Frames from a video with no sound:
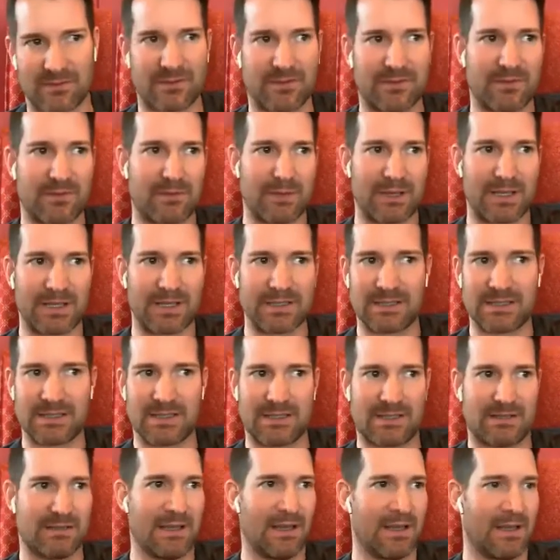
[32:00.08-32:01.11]
and they're
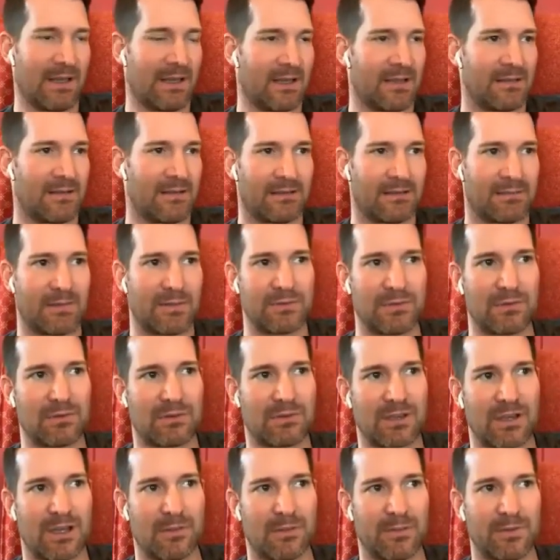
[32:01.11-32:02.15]
amazing. And sometimes you
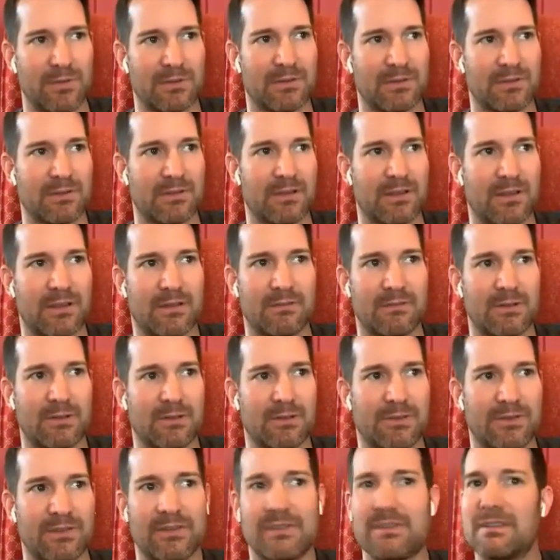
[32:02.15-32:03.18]
look up and you're like, your
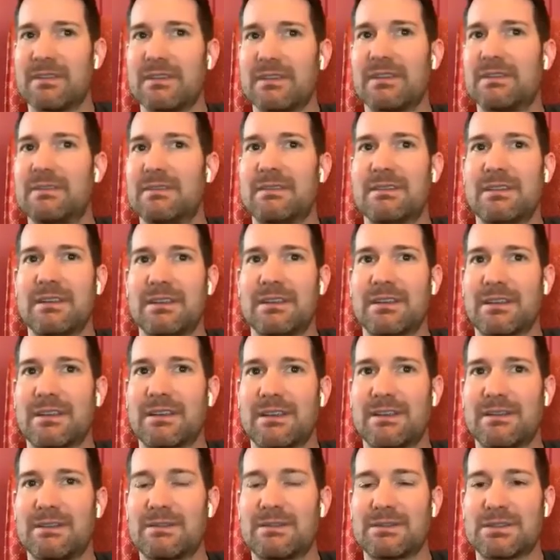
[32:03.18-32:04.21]
assistant can
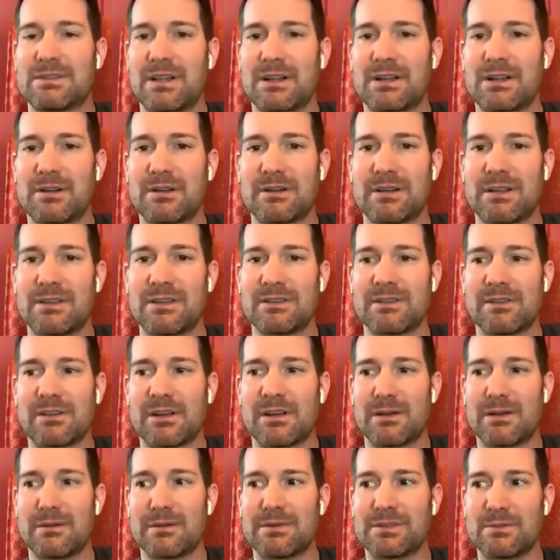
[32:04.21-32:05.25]
check her
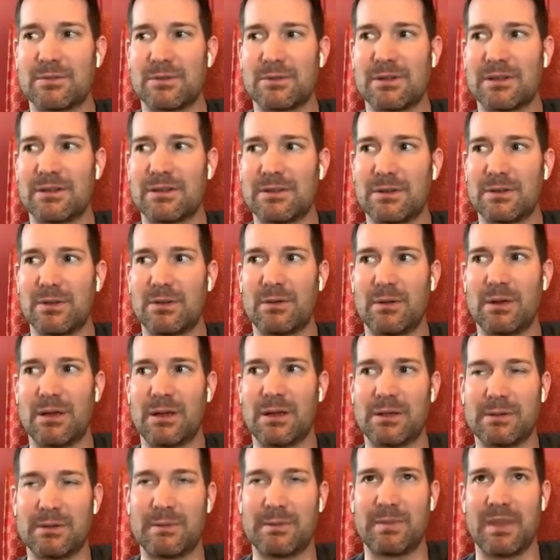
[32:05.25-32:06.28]
Instagram if she wanted to.
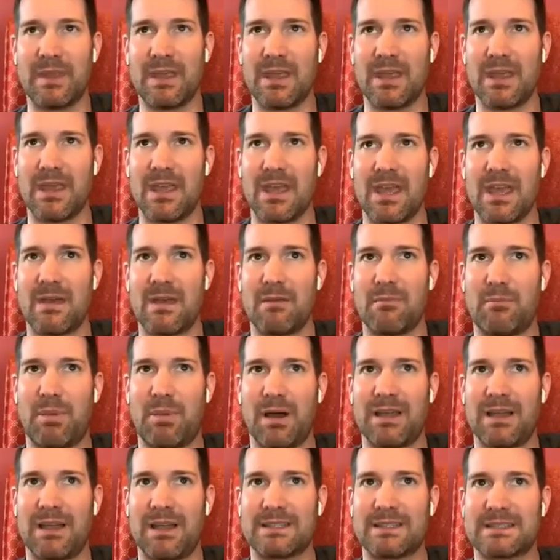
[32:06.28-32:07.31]

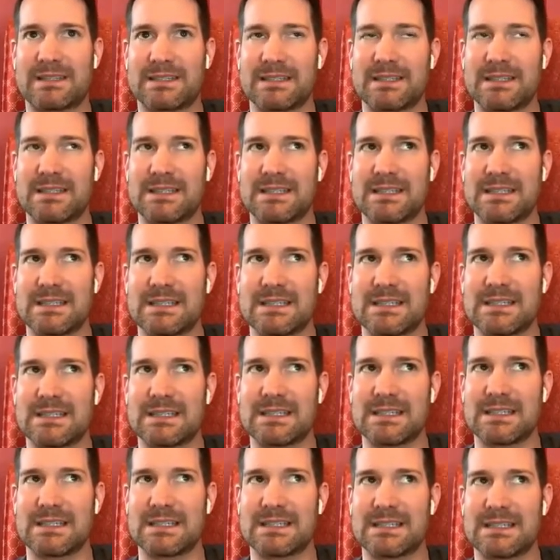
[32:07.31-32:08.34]
But
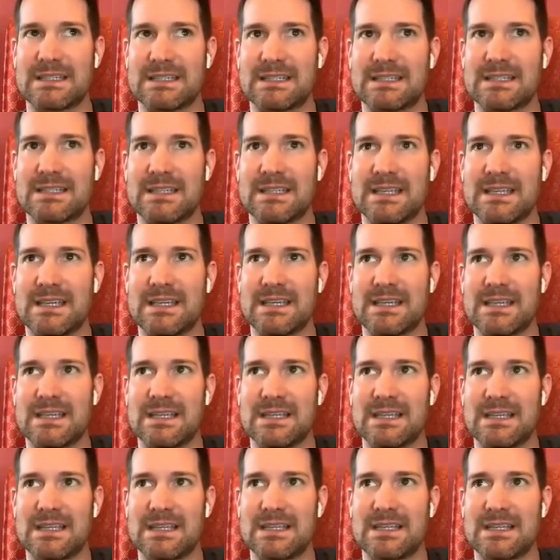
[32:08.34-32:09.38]

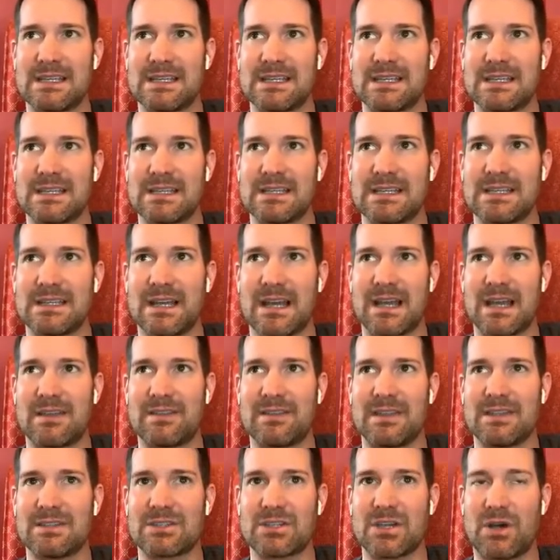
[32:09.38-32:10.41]
these
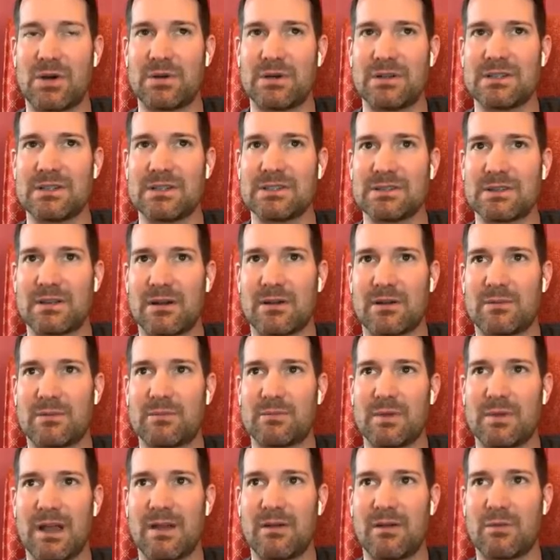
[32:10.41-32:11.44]
Konas are
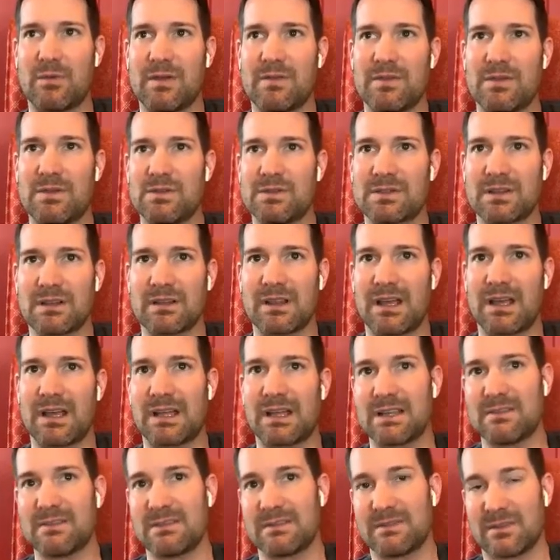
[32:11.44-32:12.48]
we've used a
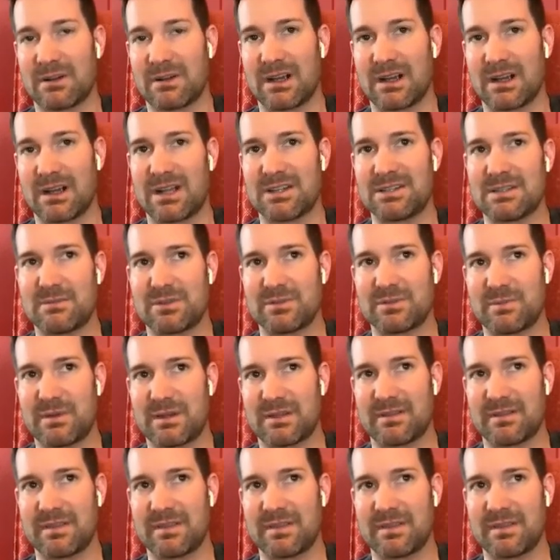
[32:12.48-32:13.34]
lot, even for a hygiene perspective.